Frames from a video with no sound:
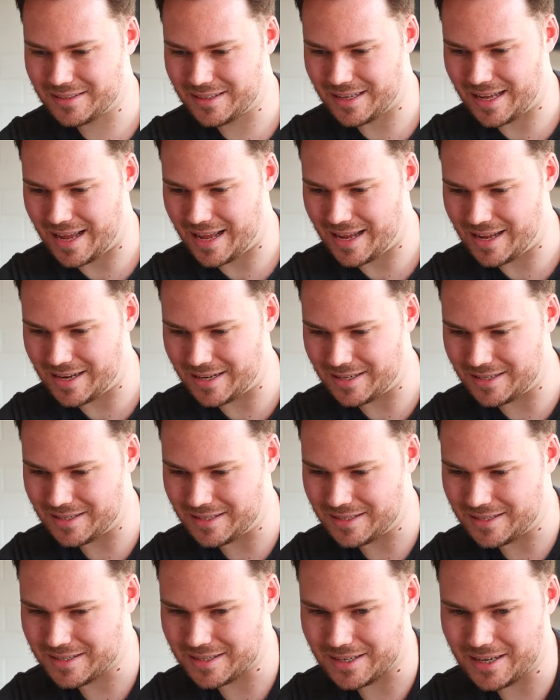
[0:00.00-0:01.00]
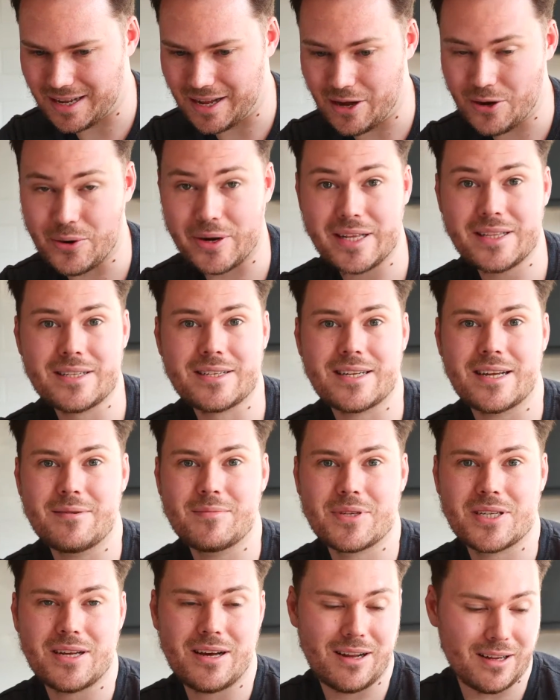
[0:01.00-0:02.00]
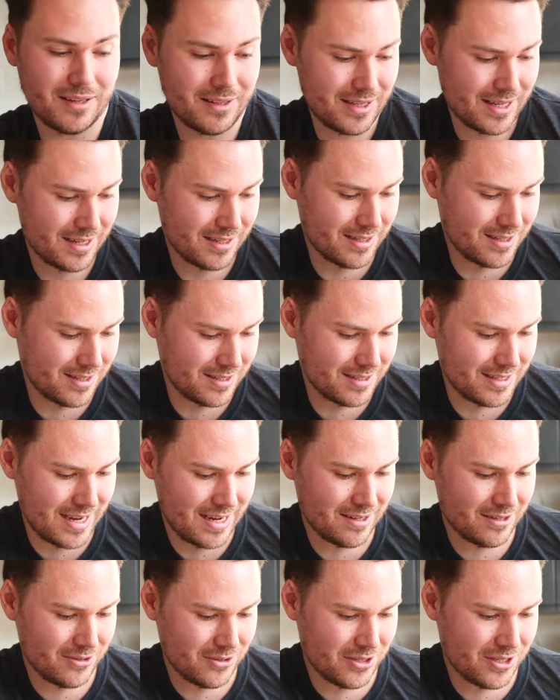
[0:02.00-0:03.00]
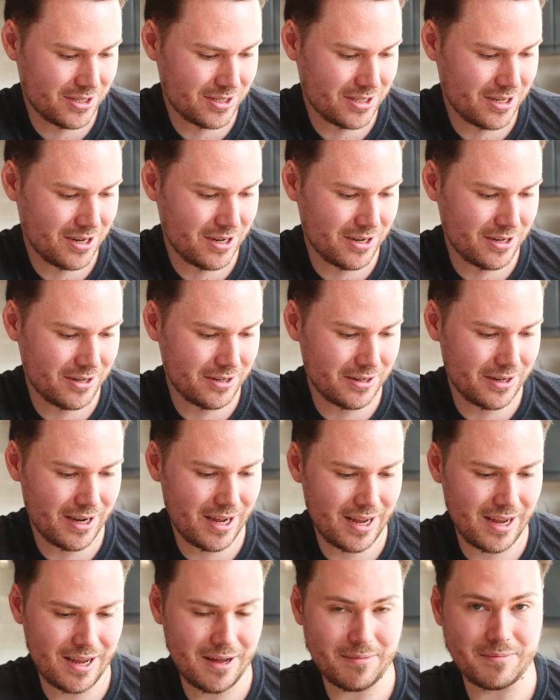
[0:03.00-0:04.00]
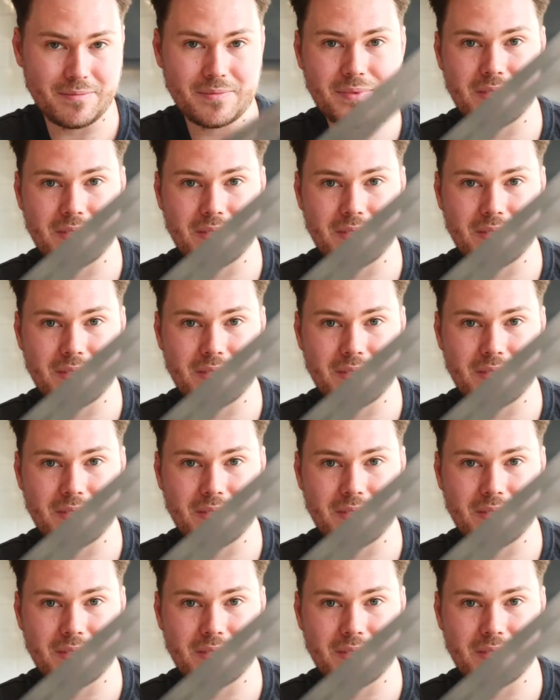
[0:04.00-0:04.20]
And in the same style, thanks Dandelscan.